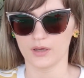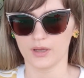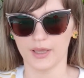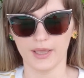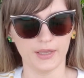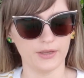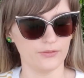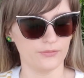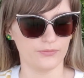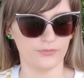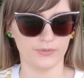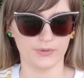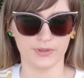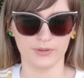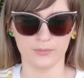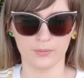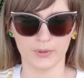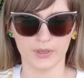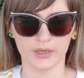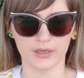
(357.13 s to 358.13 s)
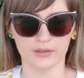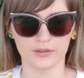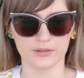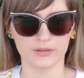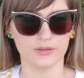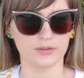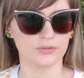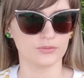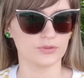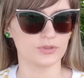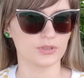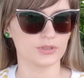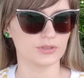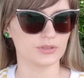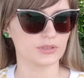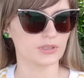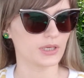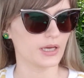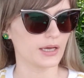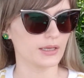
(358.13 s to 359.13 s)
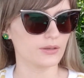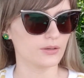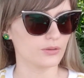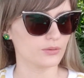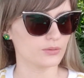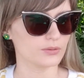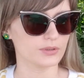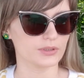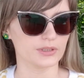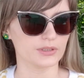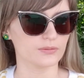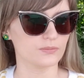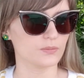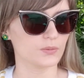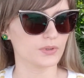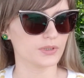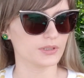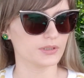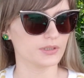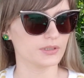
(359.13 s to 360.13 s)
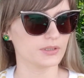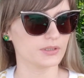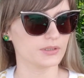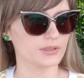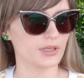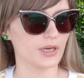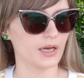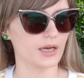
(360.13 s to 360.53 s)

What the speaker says: everywhere. You just cannot avoid it.